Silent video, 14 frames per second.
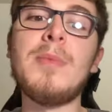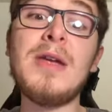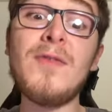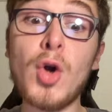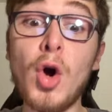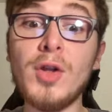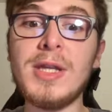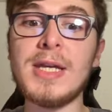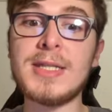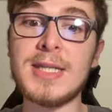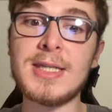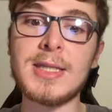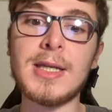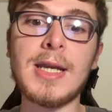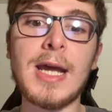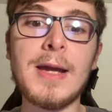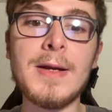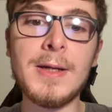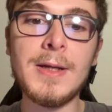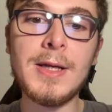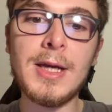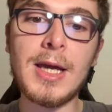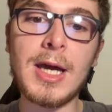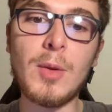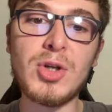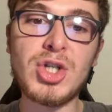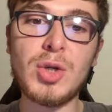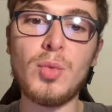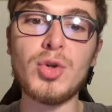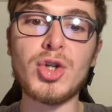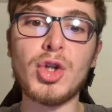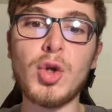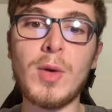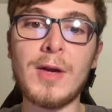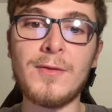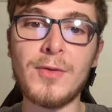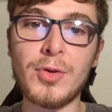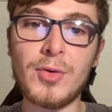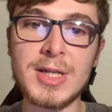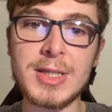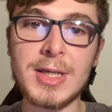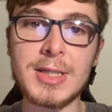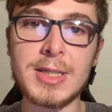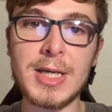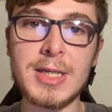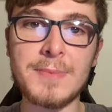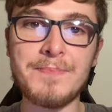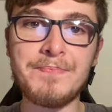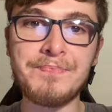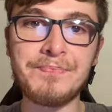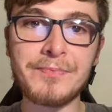He even got the assist today, which he wasn't doing for the rest of the season.